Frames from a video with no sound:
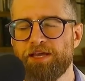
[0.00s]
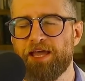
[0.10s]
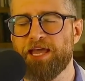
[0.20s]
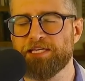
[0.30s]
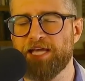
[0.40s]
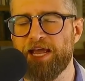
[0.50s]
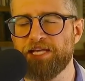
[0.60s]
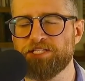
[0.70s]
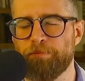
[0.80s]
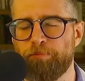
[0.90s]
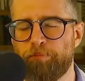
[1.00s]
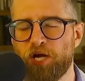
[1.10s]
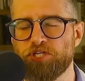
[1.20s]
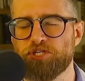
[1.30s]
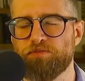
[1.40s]
contains a
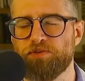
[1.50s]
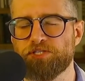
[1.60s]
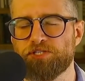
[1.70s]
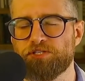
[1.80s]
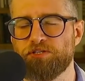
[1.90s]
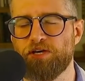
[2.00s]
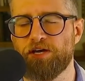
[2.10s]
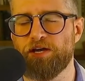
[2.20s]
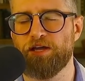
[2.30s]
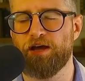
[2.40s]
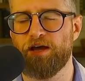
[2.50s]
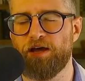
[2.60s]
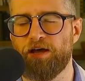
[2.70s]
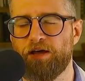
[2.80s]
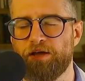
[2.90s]
bunch of
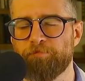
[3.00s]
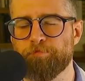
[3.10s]
the